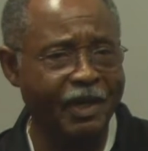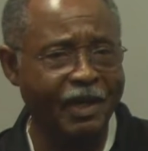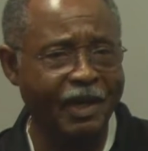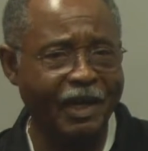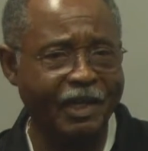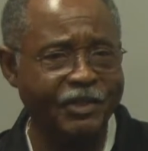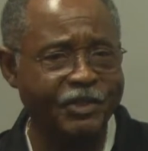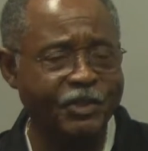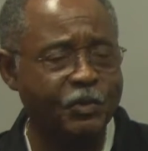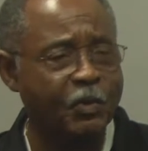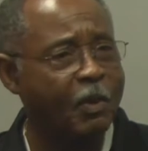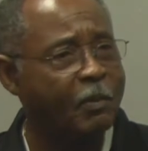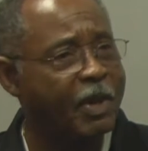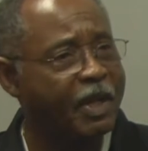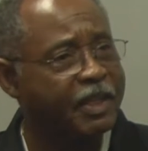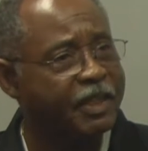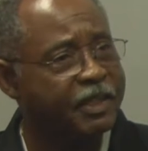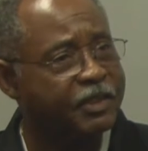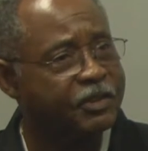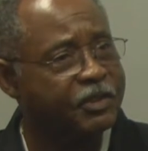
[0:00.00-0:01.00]
I just want my
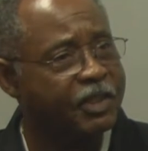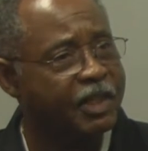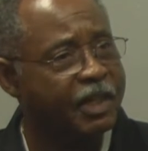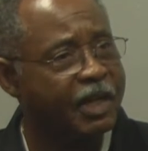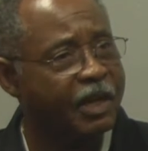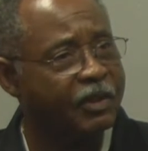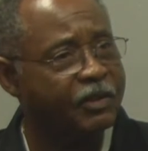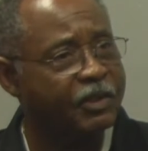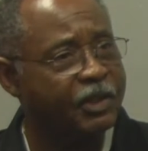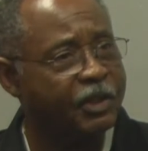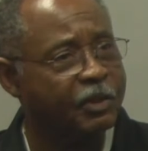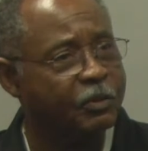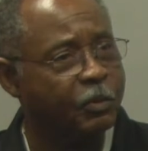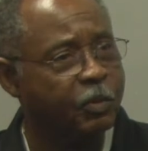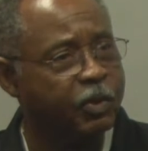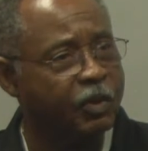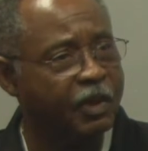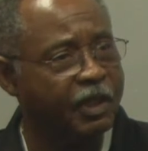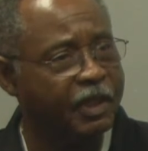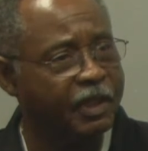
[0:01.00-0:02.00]
kids to get out there and
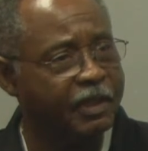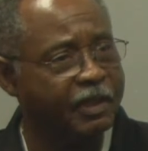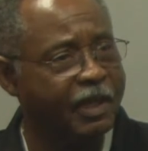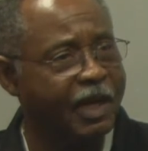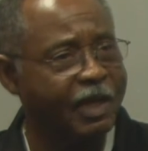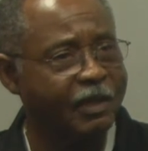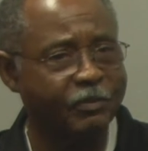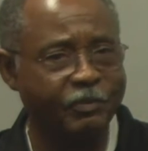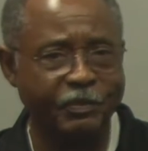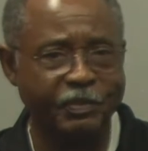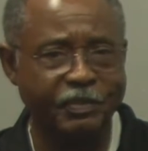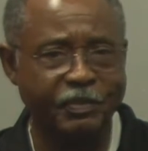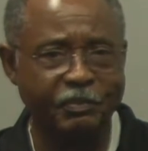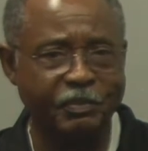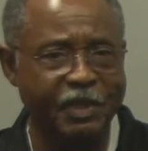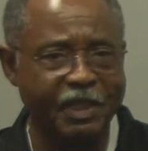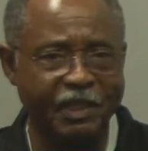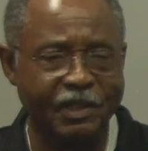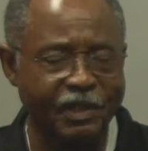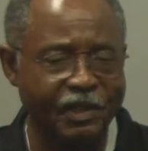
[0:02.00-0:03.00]
play, not
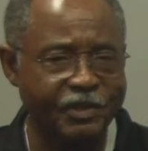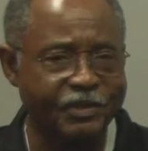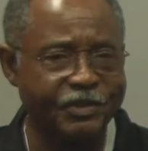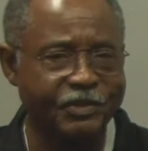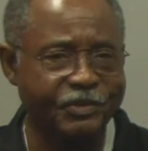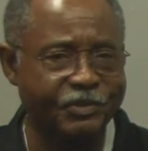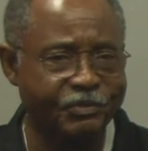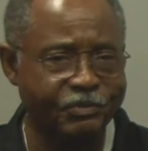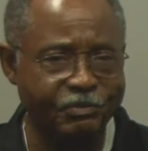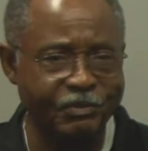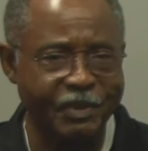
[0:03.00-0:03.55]
because,